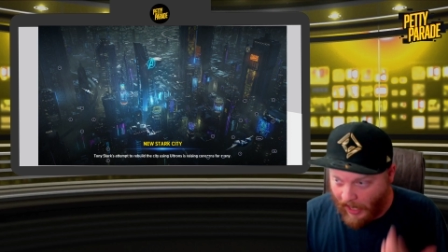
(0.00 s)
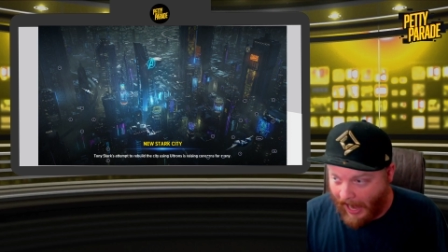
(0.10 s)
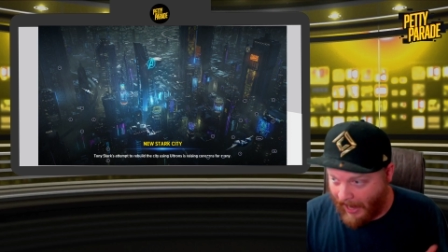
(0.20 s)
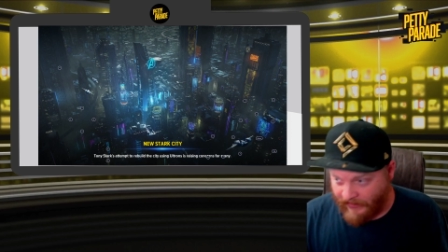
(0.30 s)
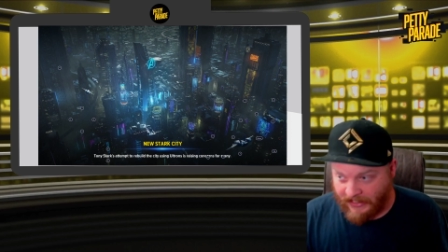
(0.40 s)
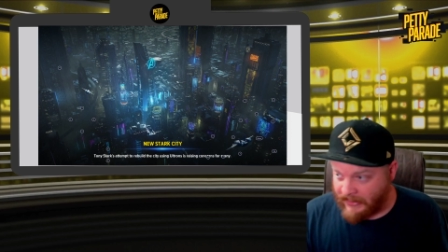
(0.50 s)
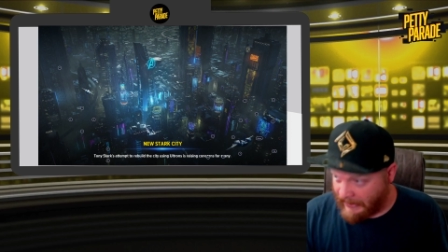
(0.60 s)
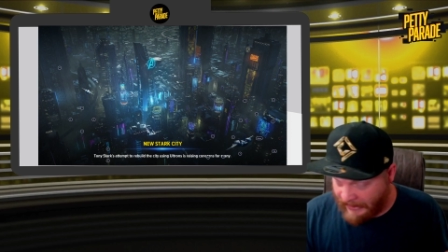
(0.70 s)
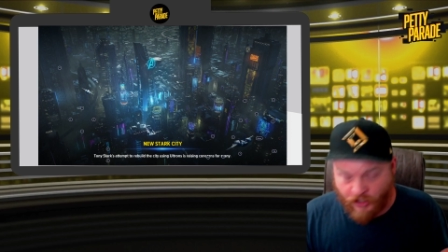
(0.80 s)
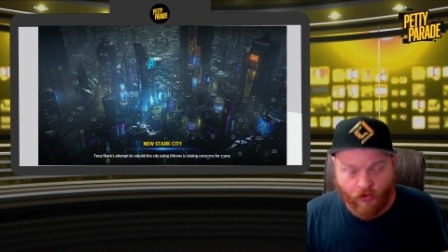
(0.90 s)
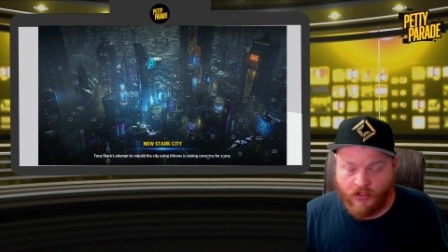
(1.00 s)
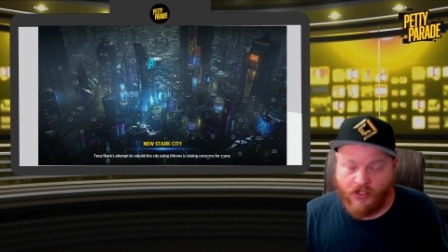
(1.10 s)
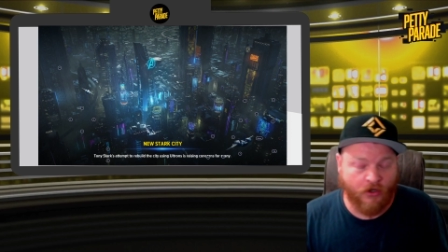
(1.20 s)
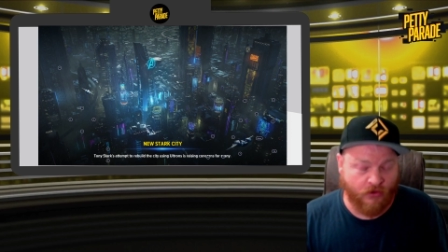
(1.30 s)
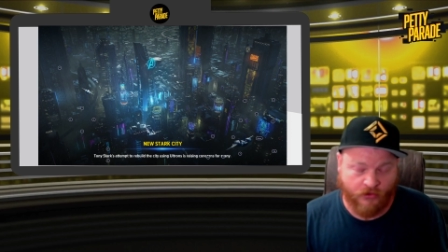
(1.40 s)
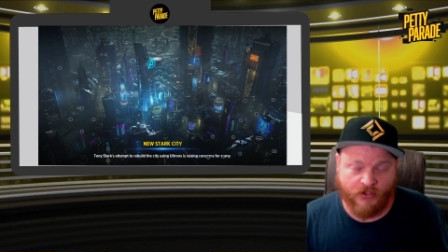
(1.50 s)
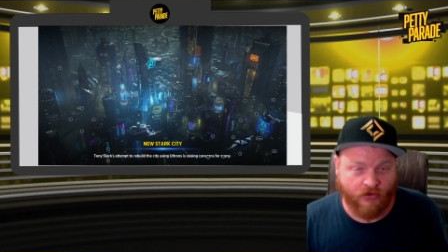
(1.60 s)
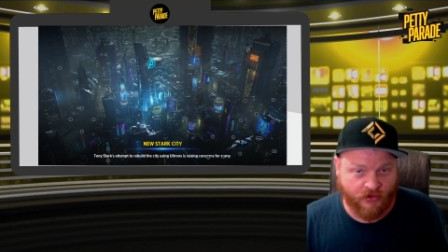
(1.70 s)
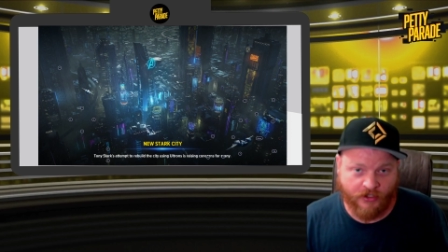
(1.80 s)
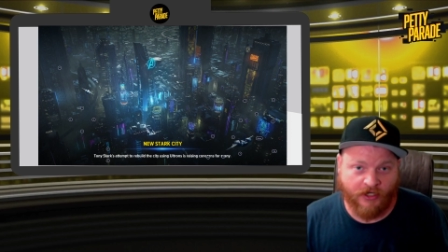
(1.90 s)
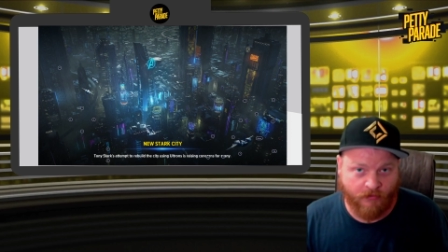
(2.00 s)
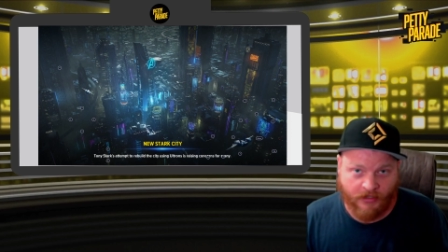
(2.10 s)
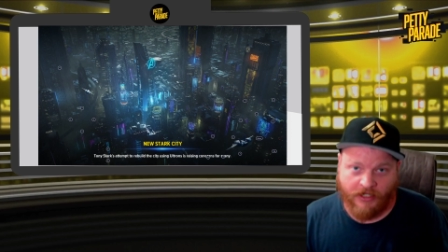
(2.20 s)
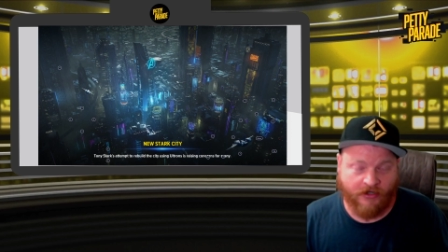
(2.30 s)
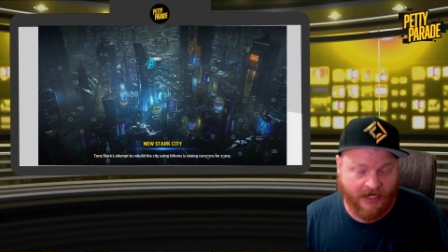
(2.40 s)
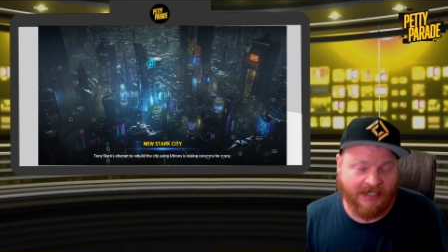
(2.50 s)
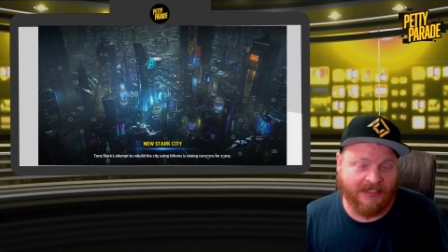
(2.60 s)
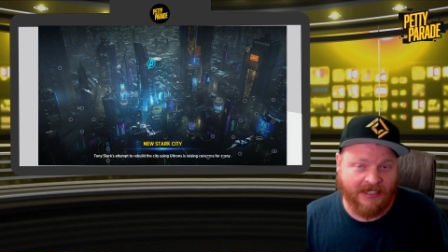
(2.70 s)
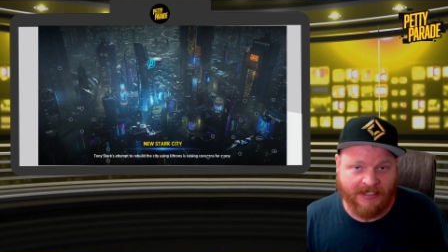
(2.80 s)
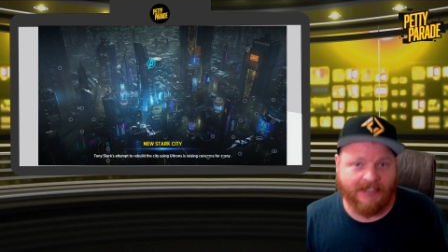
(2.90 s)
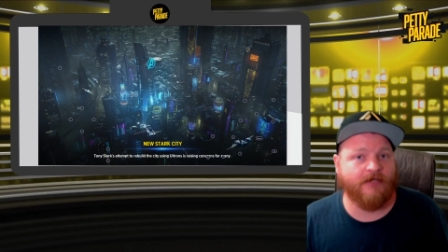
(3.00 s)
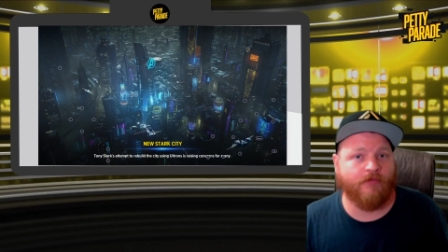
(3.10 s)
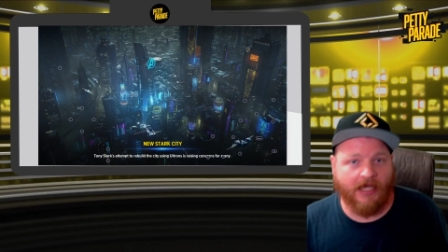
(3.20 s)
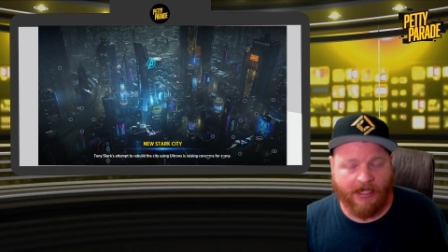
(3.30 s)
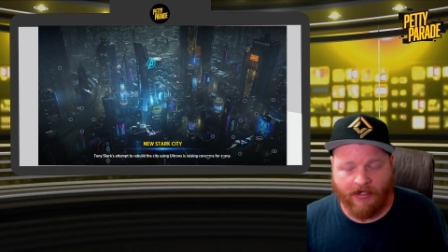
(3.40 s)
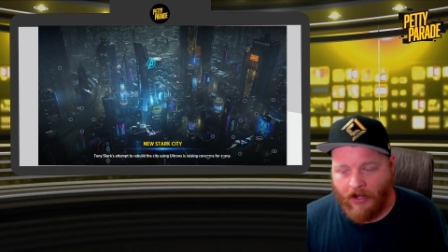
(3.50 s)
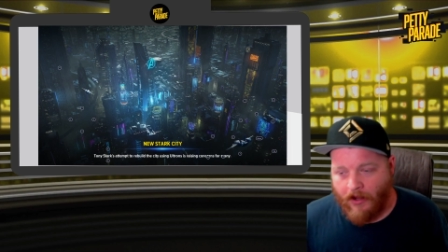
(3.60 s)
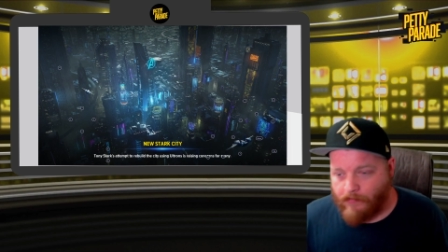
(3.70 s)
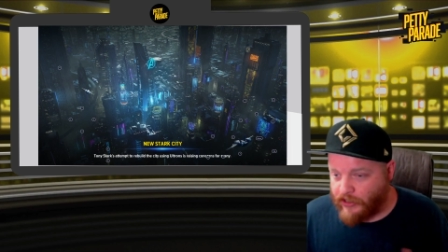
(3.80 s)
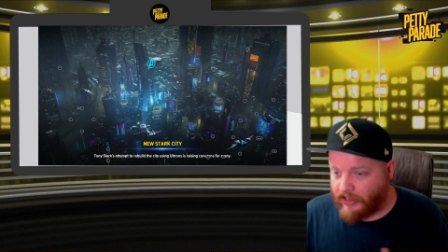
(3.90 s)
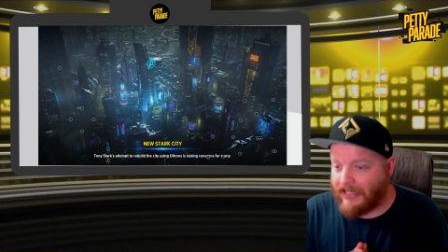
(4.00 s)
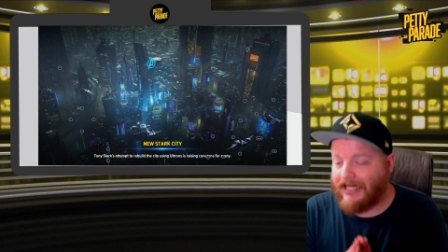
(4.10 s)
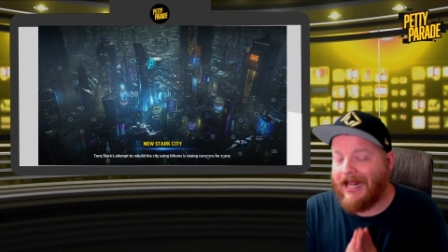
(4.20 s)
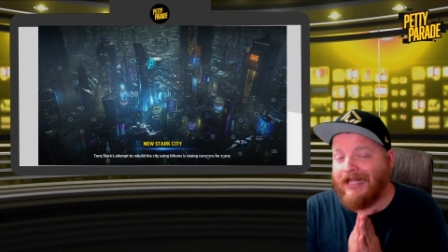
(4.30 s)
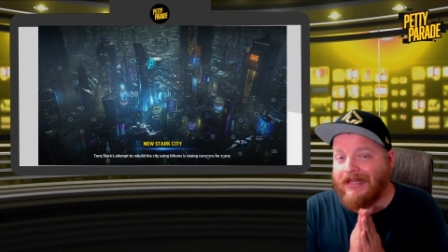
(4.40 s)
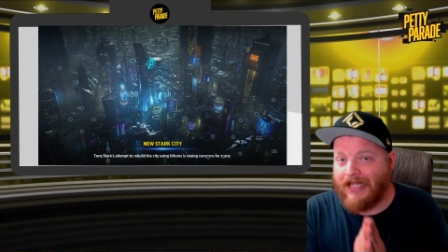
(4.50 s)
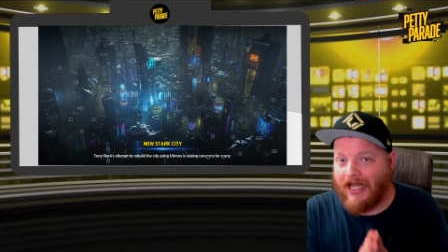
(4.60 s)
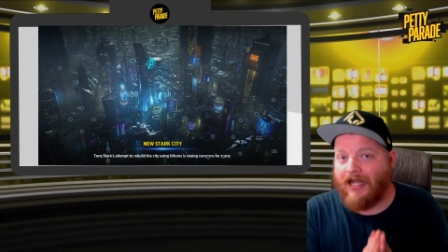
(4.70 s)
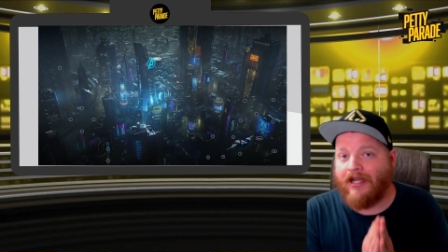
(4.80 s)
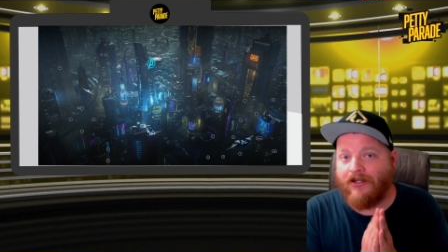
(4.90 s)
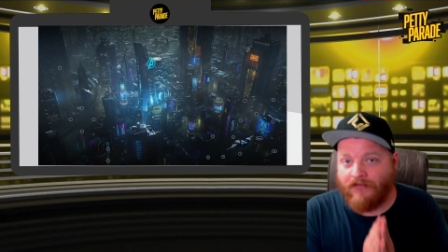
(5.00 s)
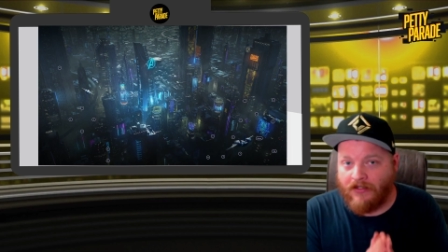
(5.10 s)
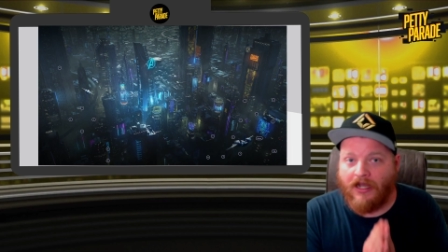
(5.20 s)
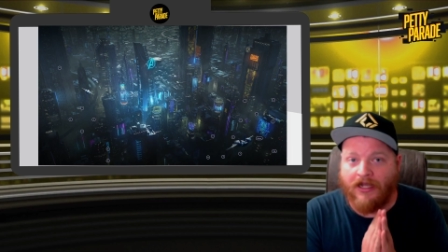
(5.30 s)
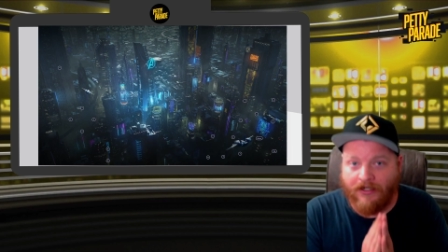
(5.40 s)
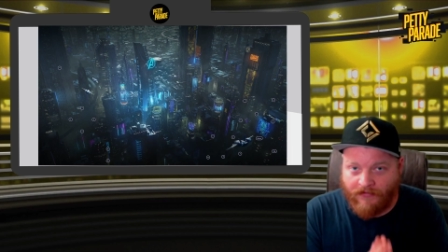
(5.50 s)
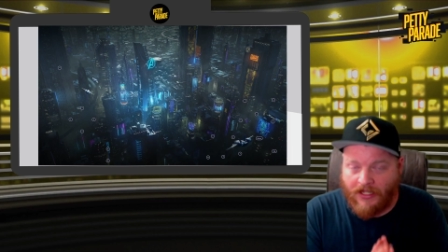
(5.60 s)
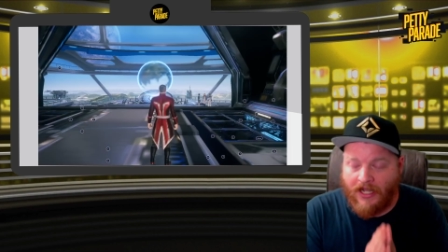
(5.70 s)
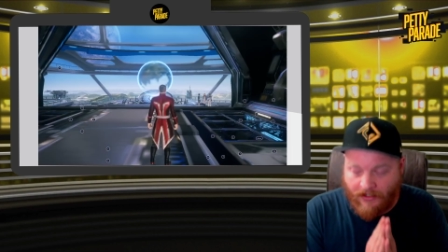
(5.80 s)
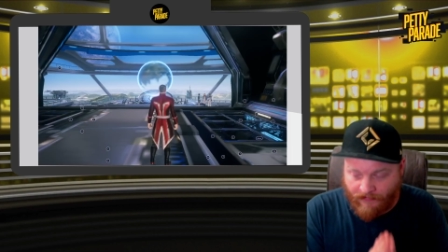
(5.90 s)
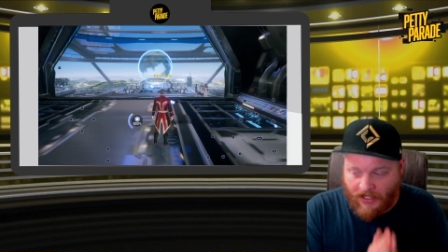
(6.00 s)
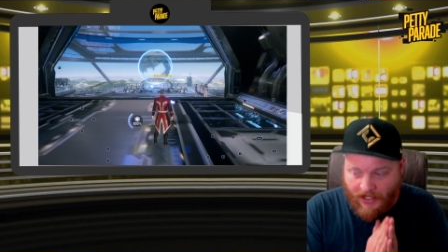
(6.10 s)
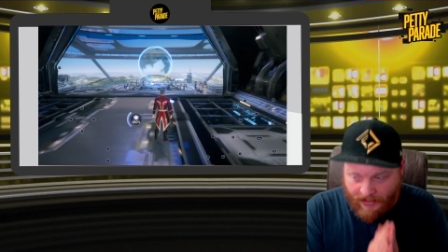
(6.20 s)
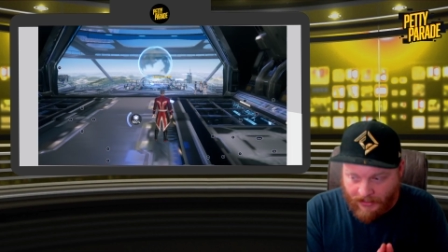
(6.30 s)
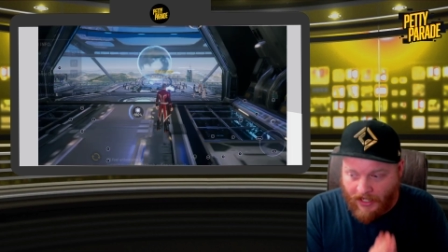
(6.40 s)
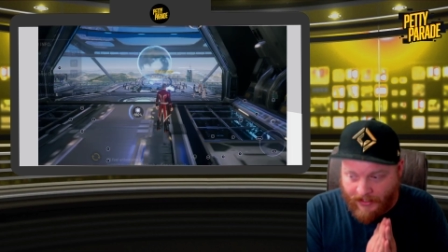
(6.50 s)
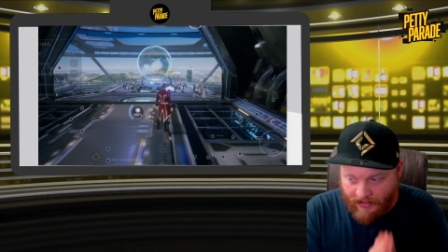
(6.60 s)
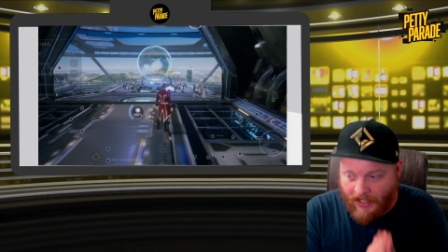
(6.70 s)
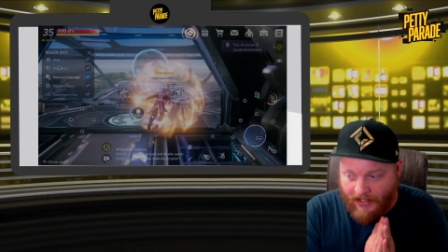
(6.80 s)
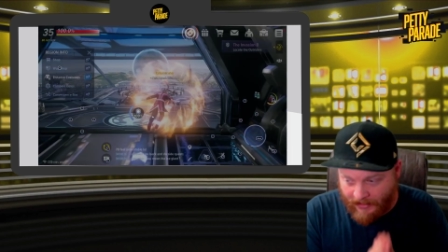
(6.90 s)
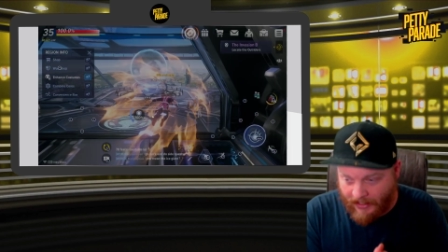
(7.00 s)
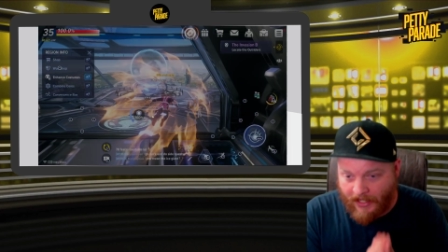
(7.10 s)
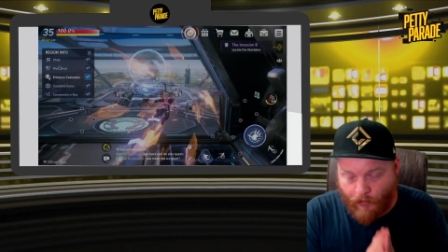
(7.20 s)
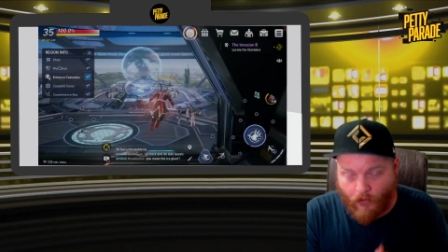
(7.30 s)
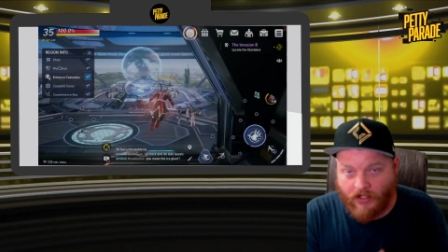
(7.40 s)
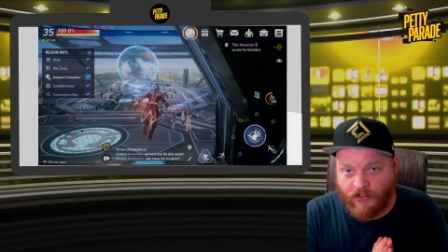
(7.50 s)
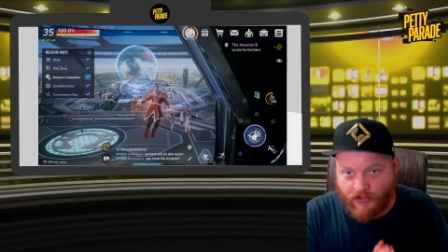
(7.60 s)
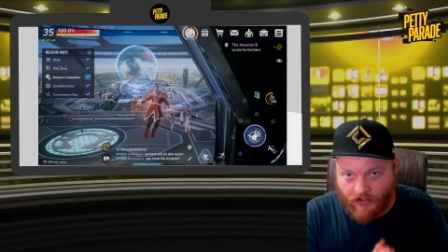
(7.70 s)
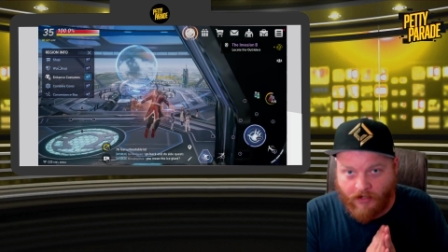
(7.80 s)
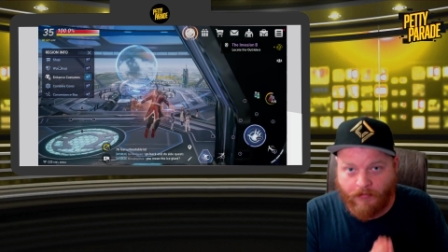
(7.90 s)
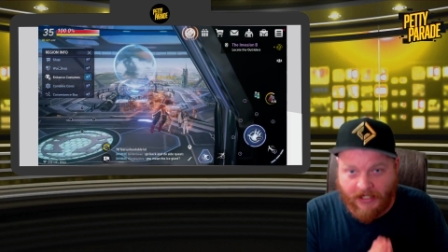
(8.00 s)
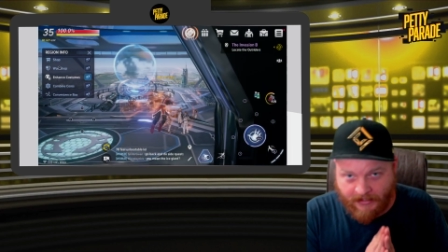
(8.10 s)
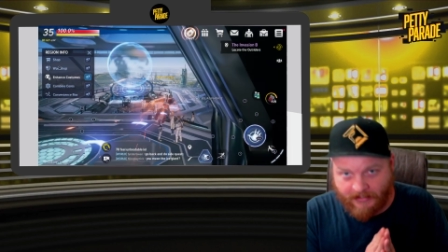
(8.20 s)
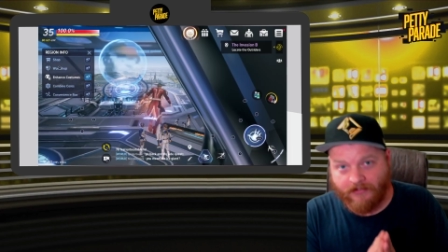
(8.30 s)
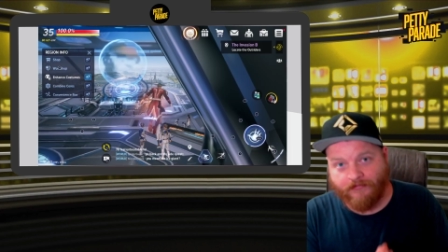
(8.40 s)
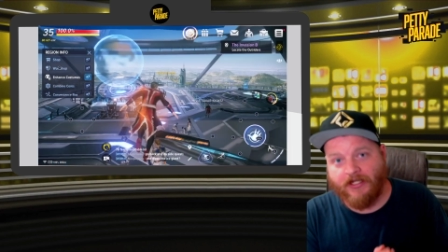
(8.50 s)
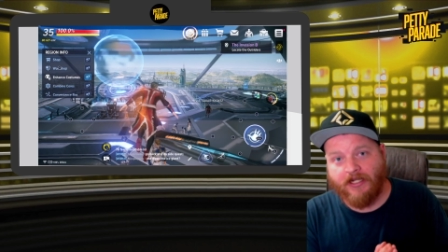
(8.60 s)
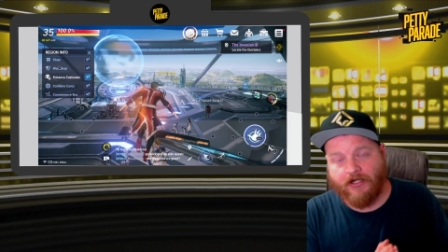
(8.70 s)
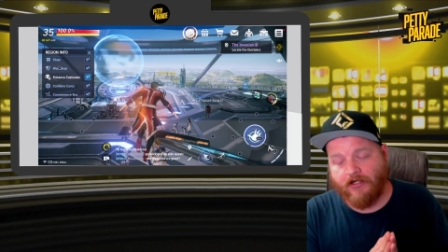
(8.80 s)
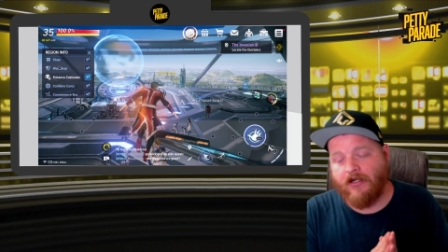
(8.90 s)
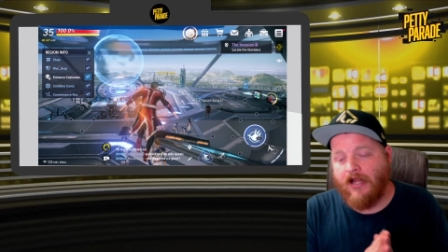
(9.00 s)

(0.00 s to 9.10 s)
Obviously use those are gonna be your nice easy bet, but you're gonna get a lot of 1-star pieces of gear.